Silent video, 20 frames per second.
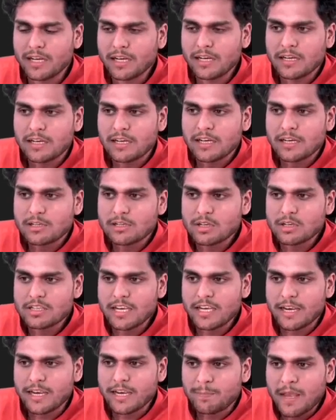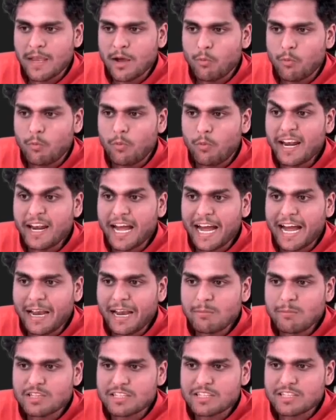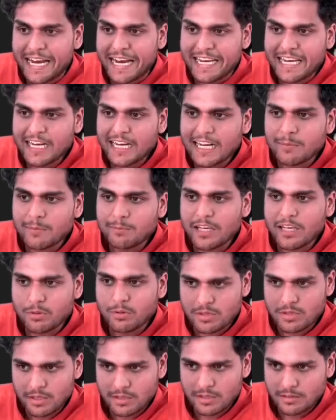So see, when I am signing up the users,